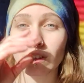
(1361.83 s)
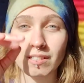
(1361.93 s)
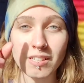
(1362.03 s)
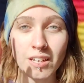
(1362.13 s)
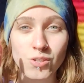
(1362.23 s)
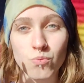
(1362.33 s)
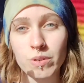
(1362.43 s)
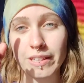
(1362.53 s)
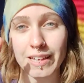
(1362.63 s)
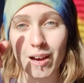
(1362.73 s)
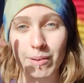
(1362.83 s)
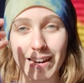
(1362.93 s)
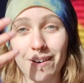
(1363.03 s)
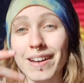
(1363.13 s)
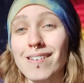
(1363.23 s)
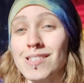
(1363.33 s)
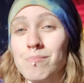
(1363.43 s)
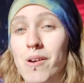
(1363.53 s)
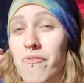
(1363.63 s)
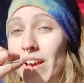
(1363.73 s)
The sun is really coming out now,
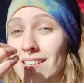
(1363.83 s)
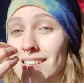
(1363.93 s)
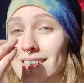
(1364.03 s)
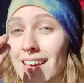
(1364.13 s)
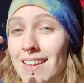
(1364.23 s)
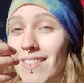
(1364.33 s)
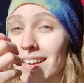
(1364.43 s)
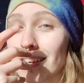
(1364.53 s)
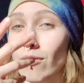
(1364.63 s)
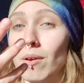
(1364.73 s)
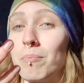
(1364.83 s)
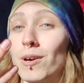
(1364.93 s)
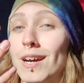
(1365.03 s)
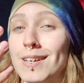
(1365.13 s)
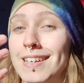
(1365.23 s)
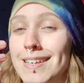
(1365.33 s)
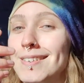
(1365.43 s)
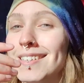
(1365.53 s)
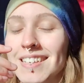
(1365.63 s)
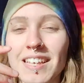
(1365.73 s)
so my face is getting, like, even brighter
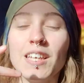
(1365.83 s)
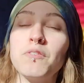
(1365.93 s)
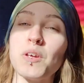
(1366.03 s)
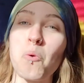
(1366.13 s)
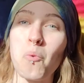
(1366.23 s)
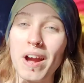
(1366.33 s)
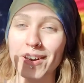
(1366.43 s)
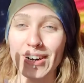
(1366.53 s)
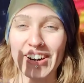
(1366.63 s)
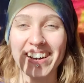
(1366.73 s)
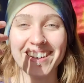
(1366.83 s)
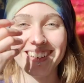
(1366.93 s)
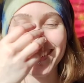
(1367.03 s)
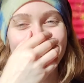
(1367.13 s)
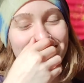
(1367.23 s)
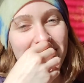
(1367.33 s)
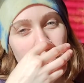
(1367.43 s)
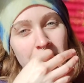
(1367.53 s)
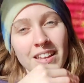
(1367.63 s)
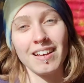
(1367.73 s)
here, even whiter.
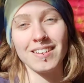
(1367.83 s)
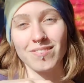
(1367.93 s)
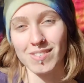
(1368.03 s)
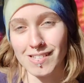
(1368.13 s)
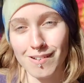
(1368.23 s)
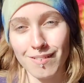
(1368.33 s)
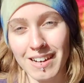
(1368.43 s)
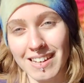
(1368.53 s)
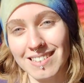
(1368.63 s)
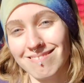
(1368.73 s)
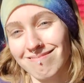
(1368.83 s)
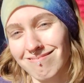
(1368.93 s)
I'm so white.